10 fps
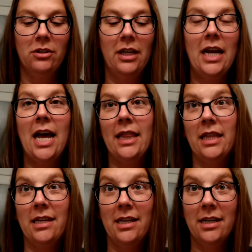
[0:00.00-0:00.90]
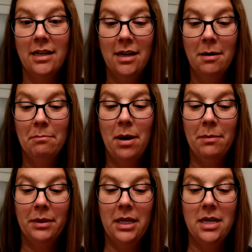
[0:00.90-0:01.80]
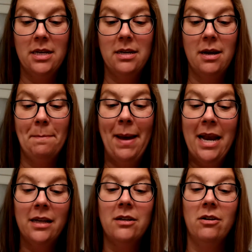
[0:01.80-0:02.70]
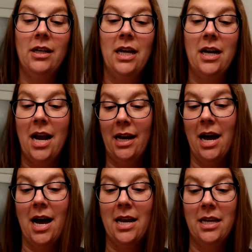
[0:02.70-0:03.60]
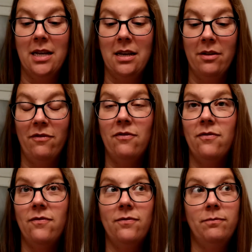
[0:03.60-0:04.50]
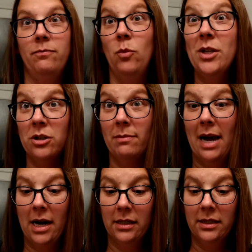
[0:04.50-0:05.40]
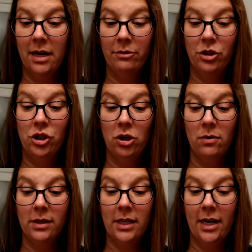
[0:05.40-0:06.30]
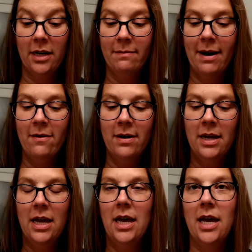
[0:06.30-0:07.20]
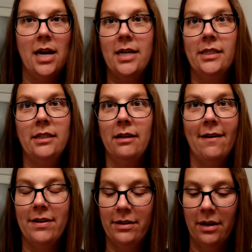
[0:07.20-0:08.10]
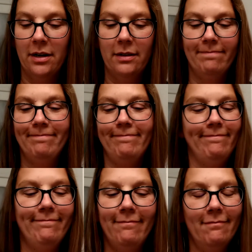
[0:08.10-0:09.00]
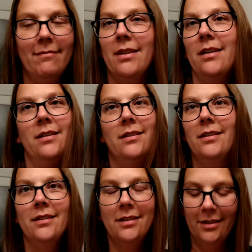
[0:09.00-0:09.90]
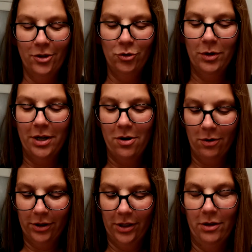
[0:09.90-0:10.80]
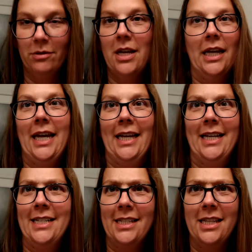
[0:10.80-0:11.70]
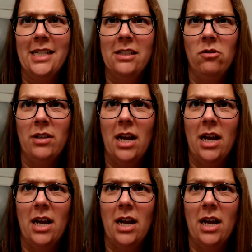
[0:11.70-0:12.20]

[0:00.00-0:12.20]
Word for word: looking at the pumpkin pedicure kit I got in the winter box that I was so excited about, and I still haven't done it. There's really no excuse. I can't get into these.